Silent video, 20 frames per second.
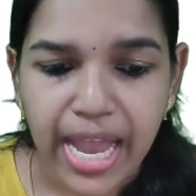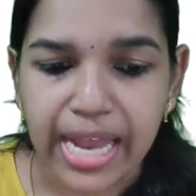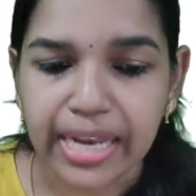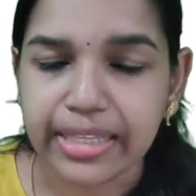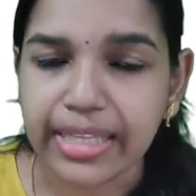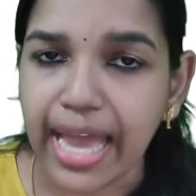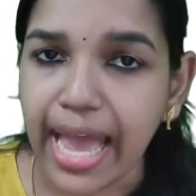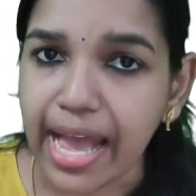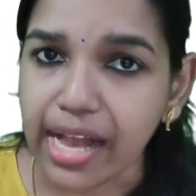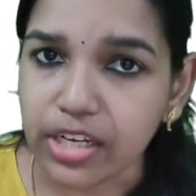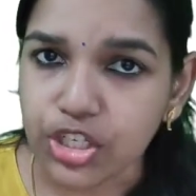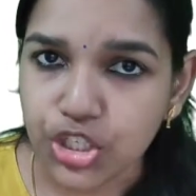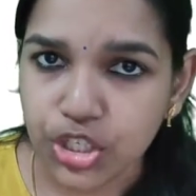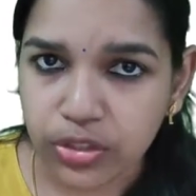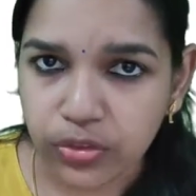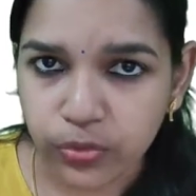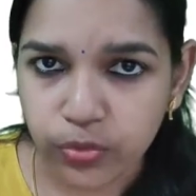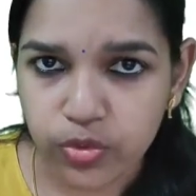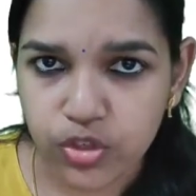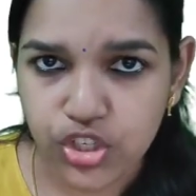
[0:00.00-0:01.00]
And the
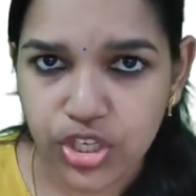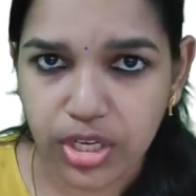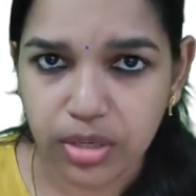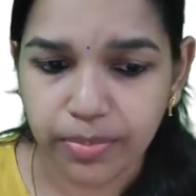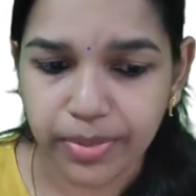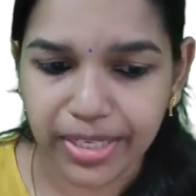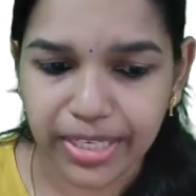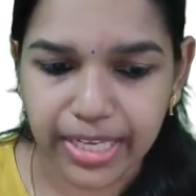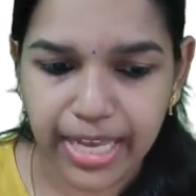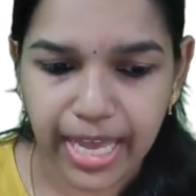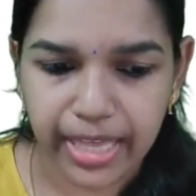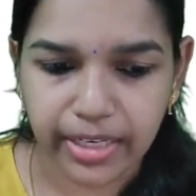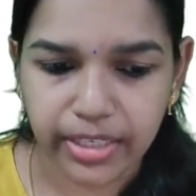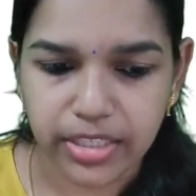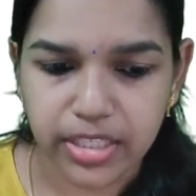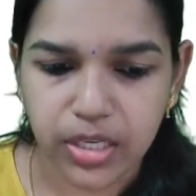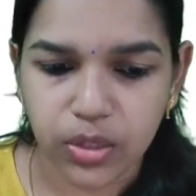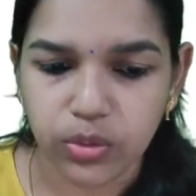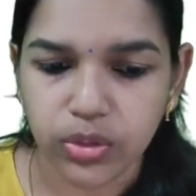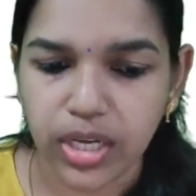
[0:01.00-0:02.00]
actions which are being
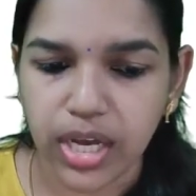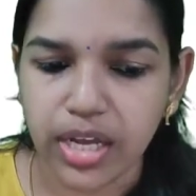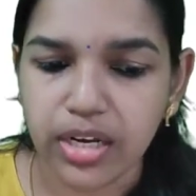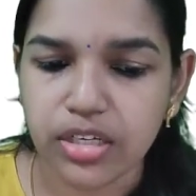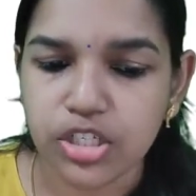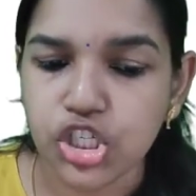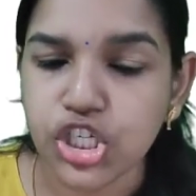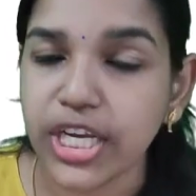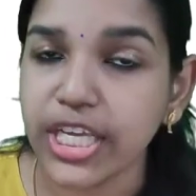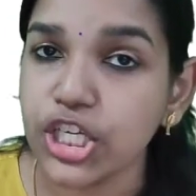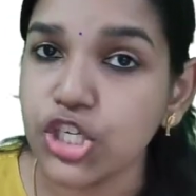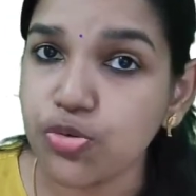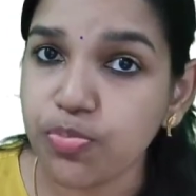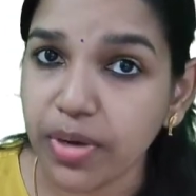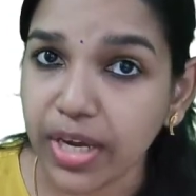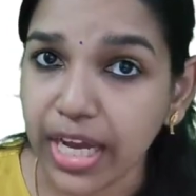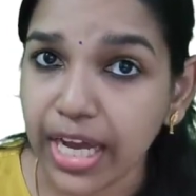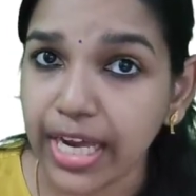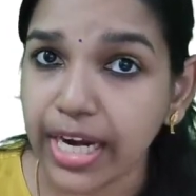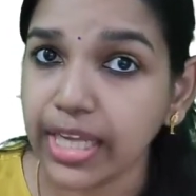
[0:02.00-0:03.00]
carried out are
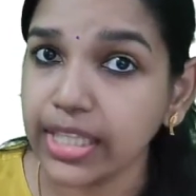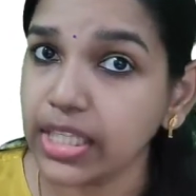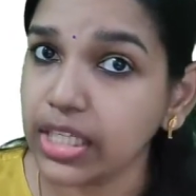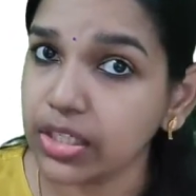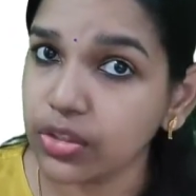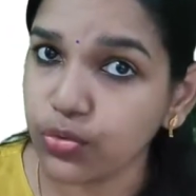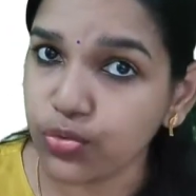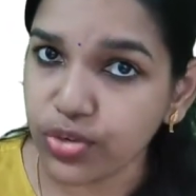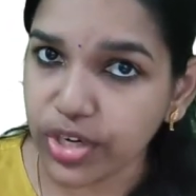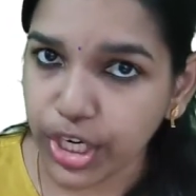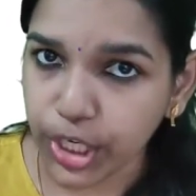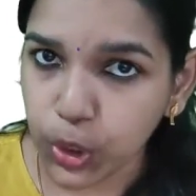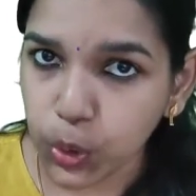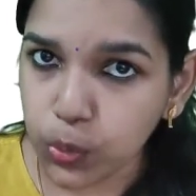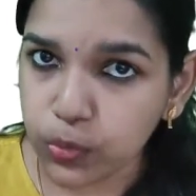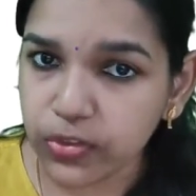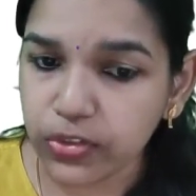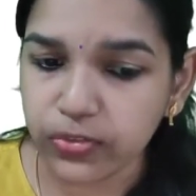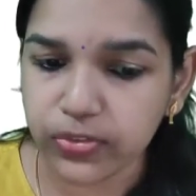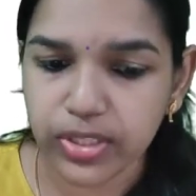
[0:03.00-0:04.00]
Shleshmahara that is
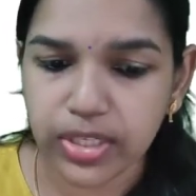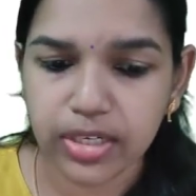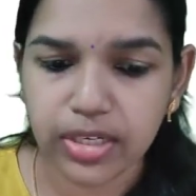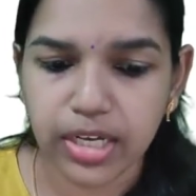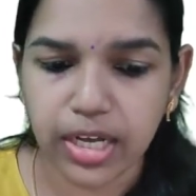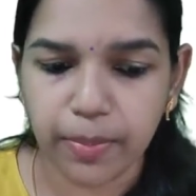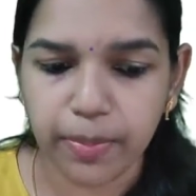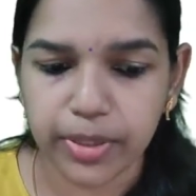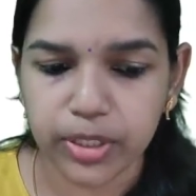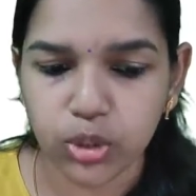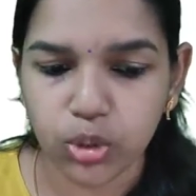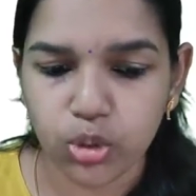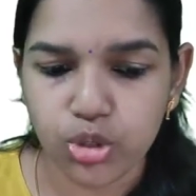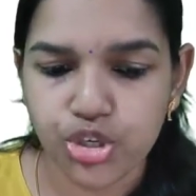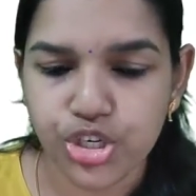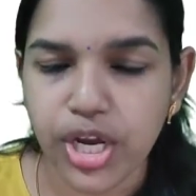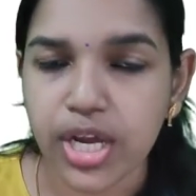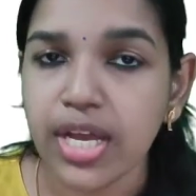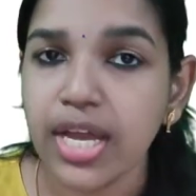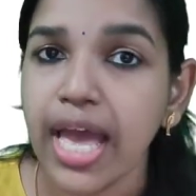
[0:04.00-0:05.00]
reduces the
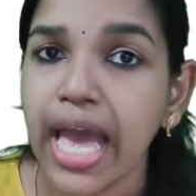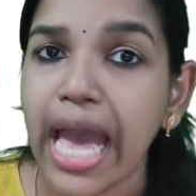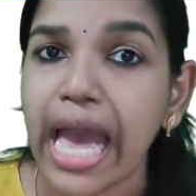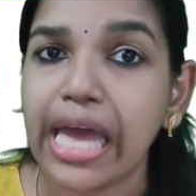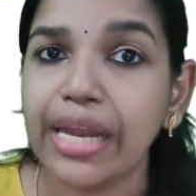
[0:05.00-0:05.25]
Kapha